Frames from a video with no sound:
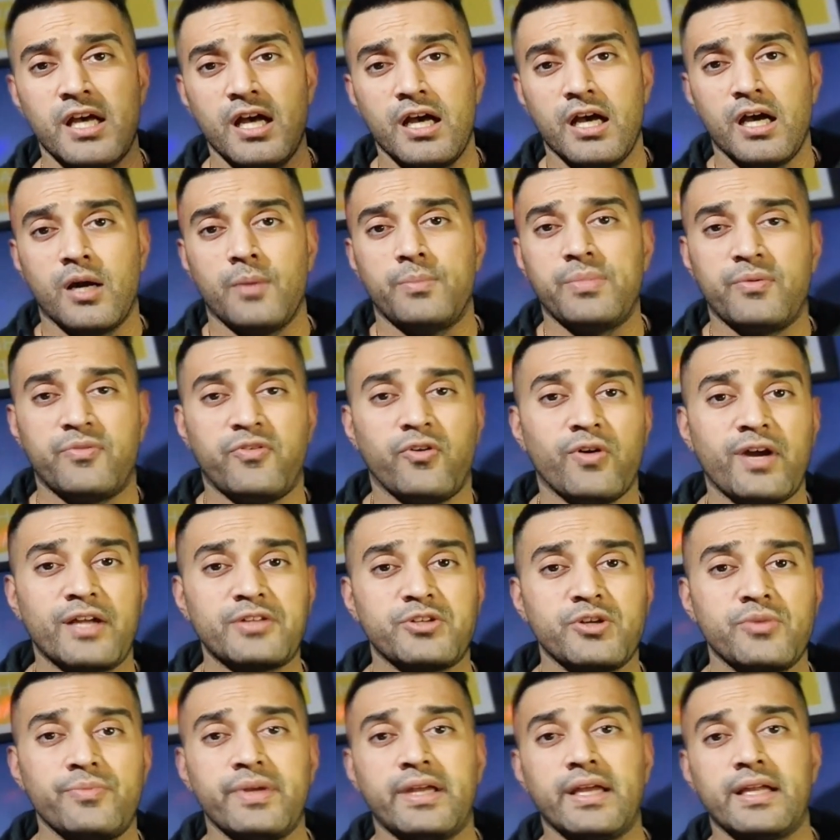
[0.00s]
But before I
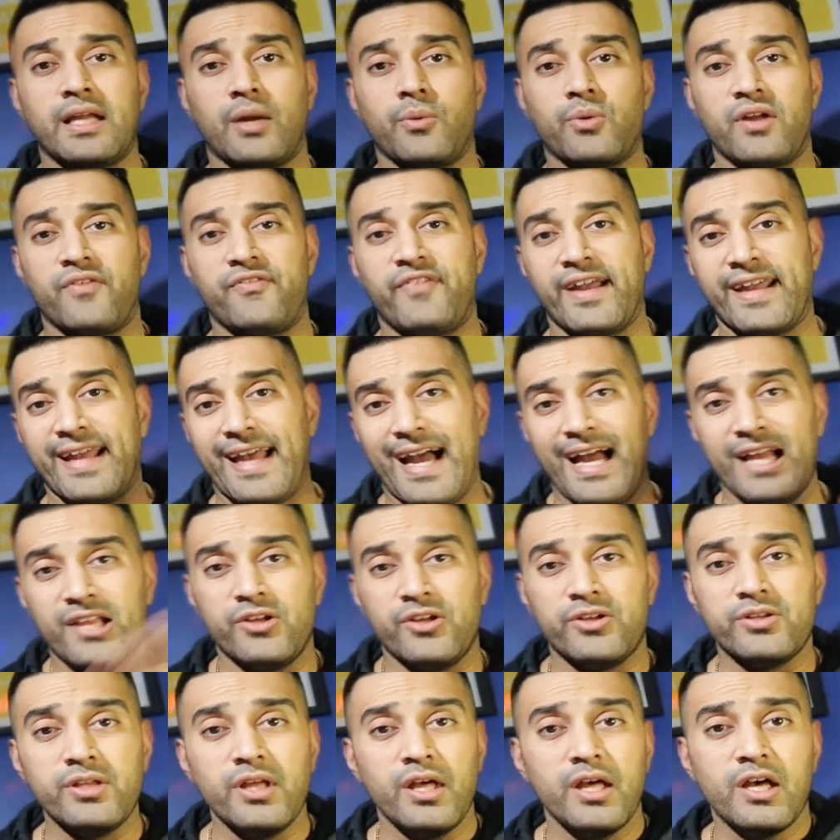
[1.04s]
do begin, I want to thank
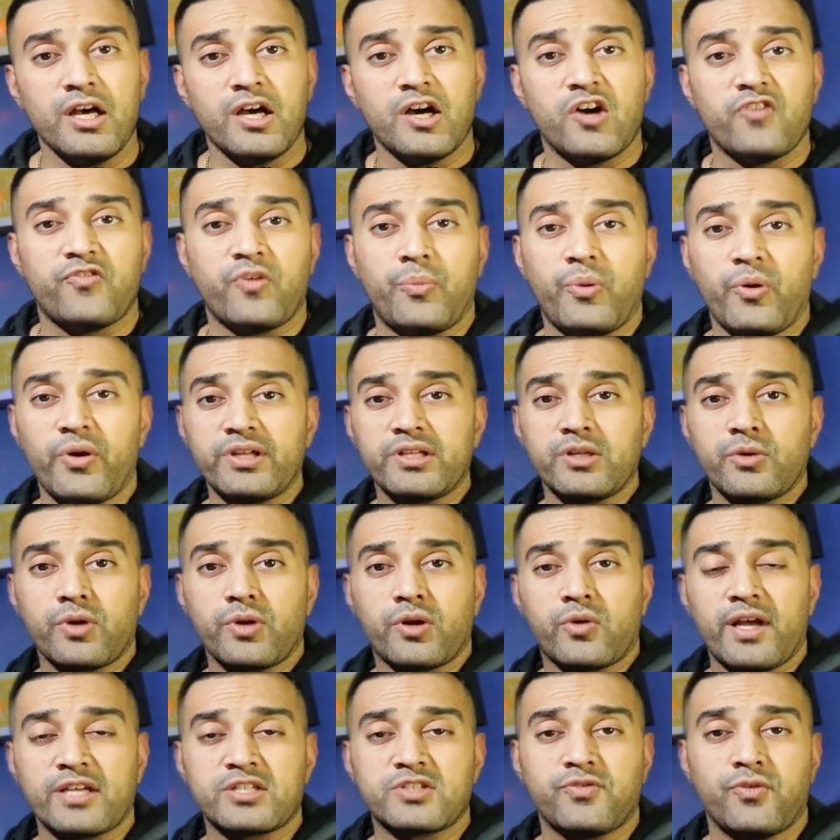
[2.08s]
Alan for putting the
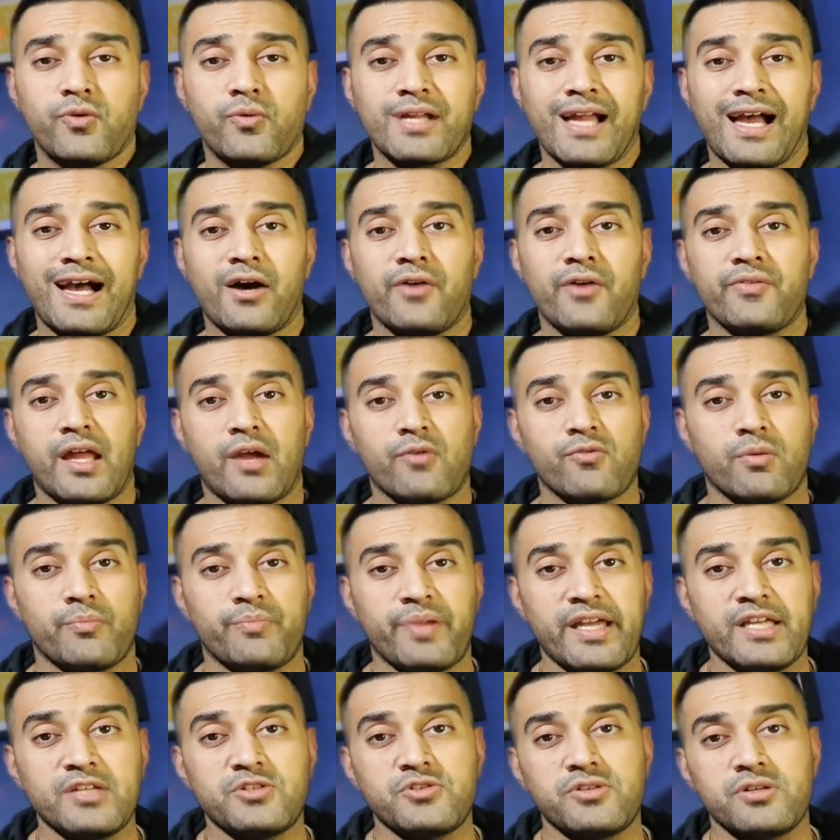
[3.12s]
request forward out there on
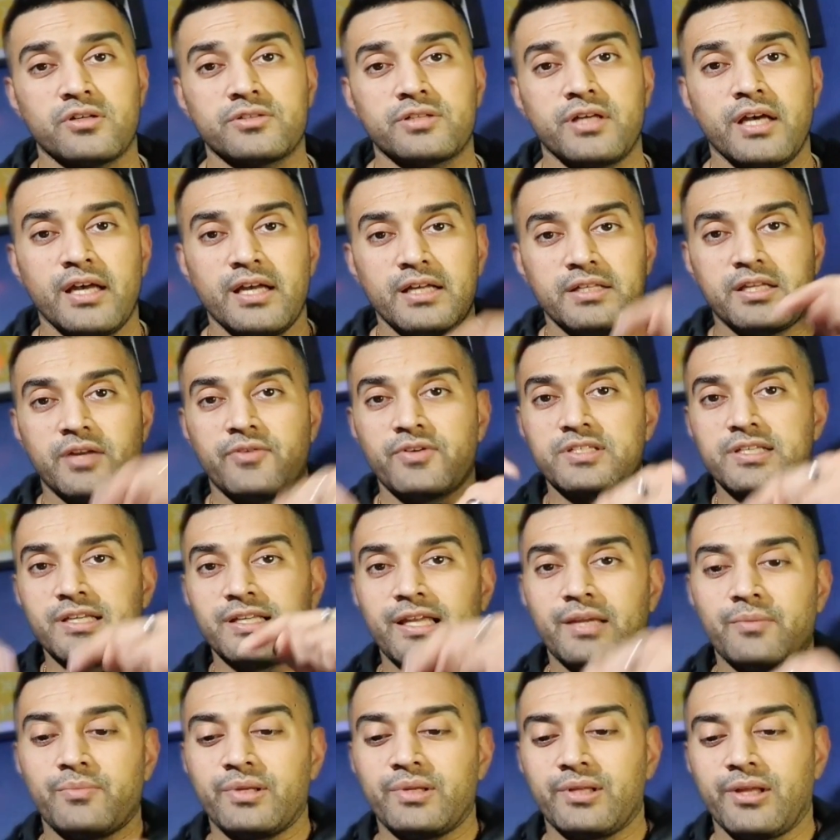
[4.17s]
Patreon. There is a
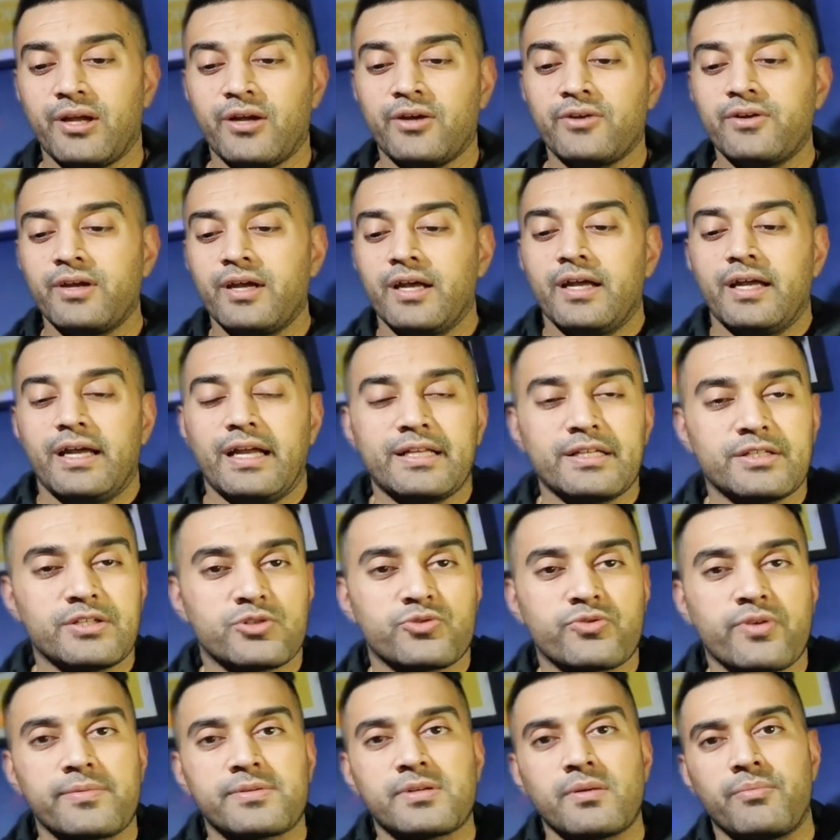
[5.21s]
link below in the
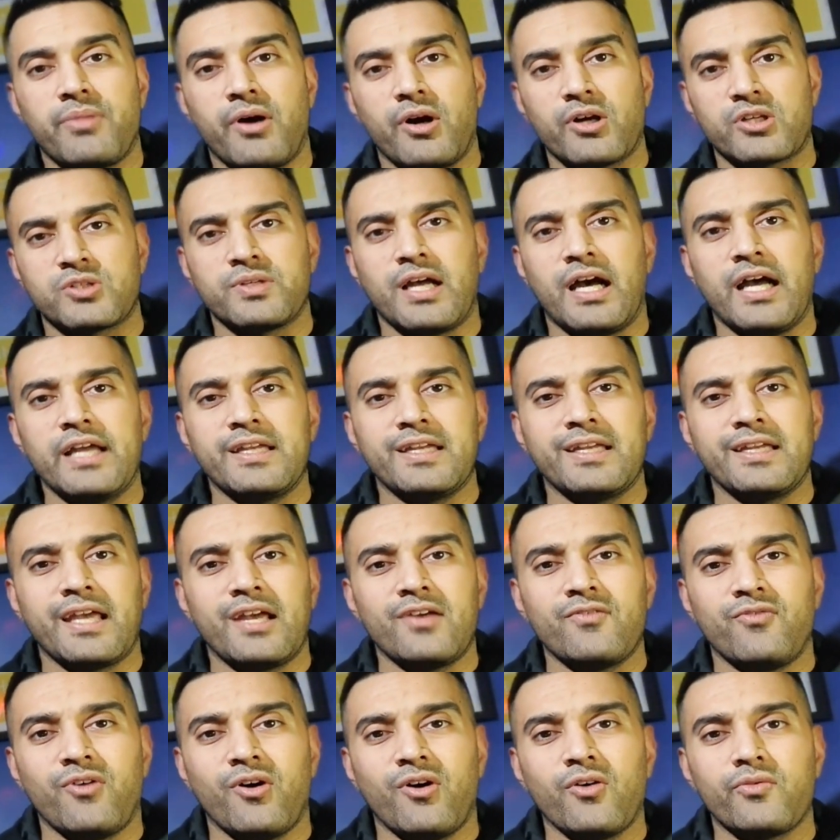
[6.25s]
description box with how you can get
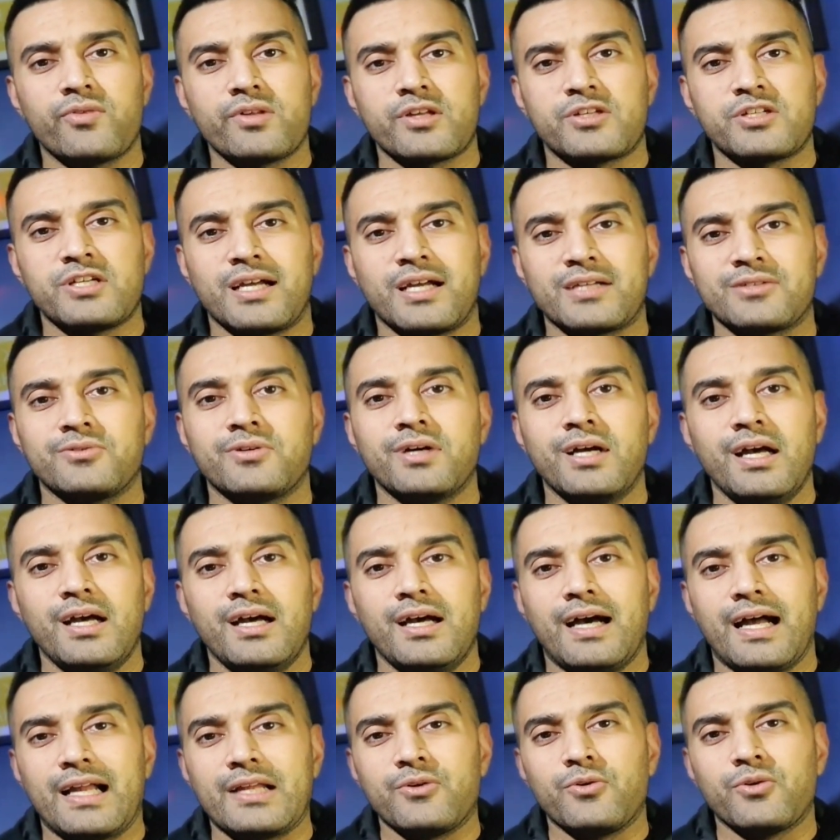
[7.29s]
involved with the channel
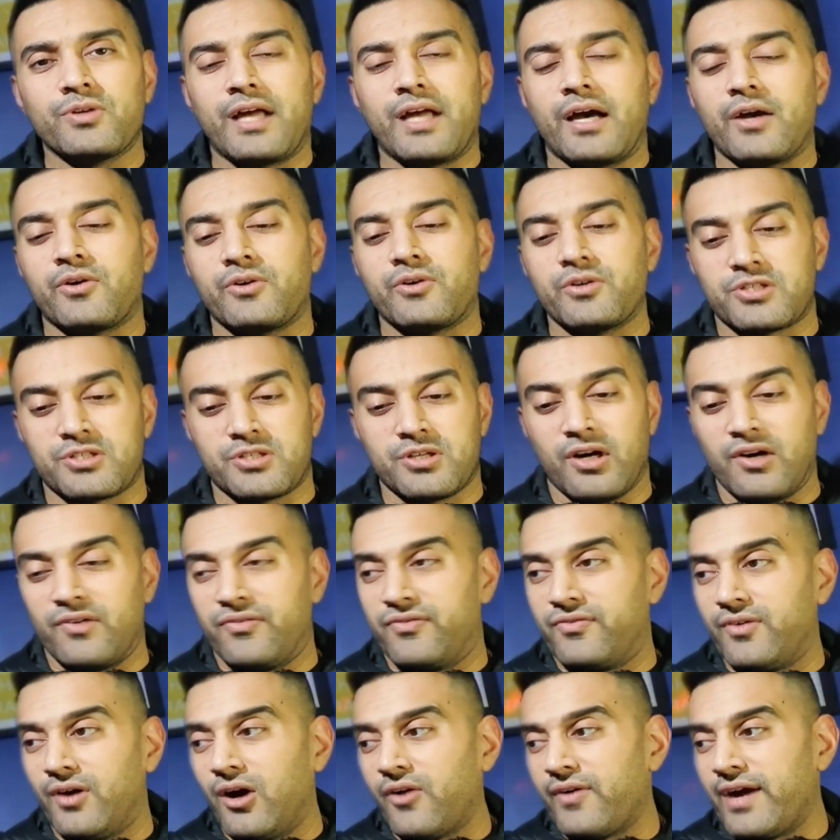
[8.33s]
and all that good stuff.
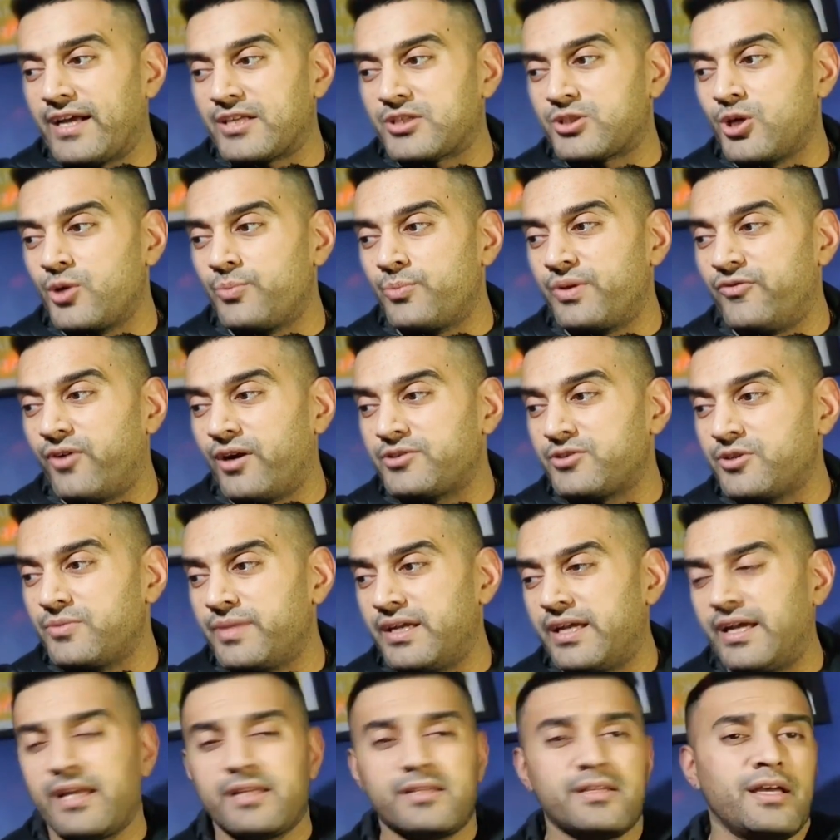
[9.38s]
All right, so before I do
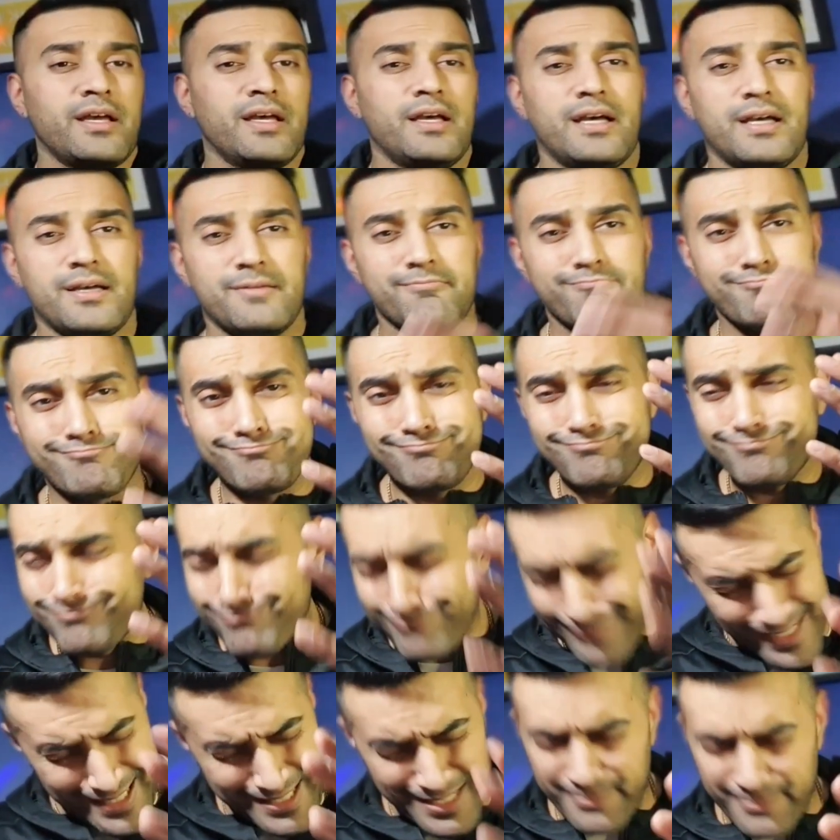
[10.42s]
begin,
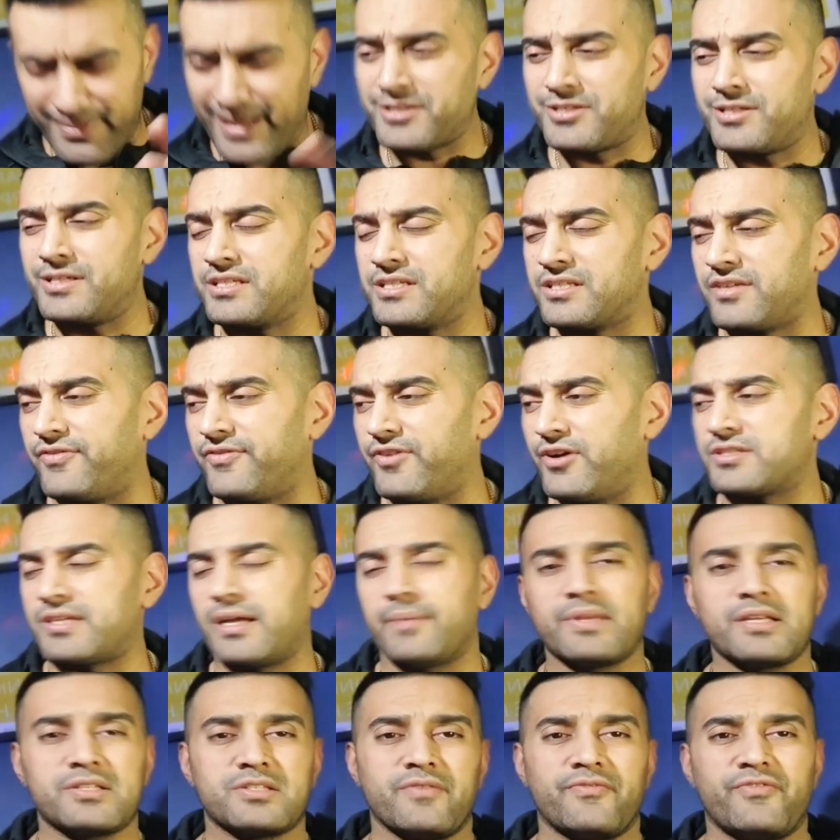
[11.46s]
as I mentioned, it's a first time
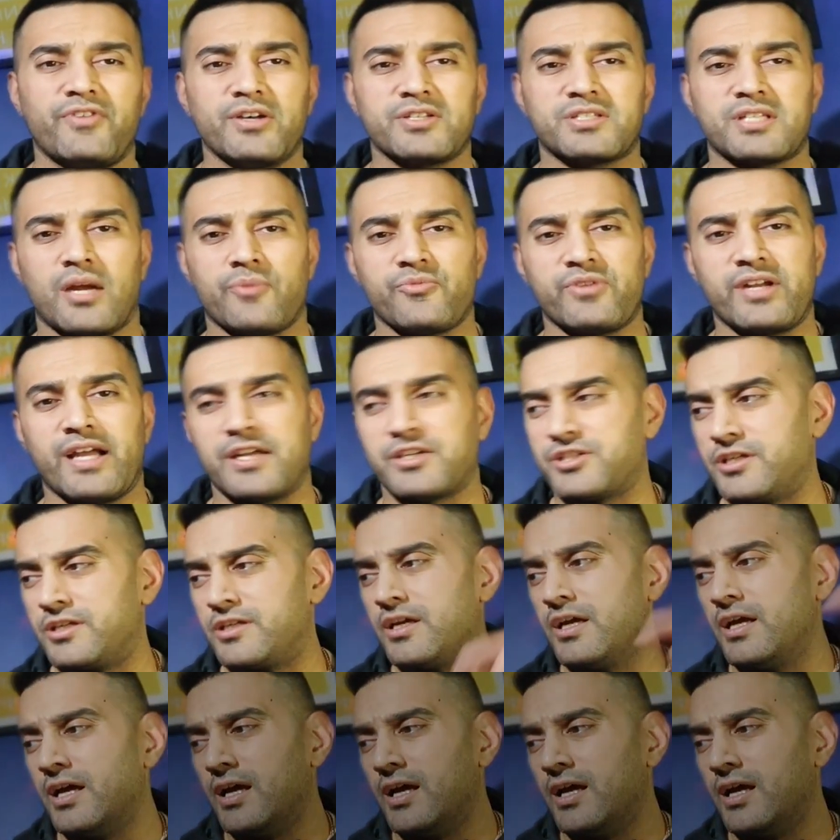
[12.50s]
listen, first time reaction.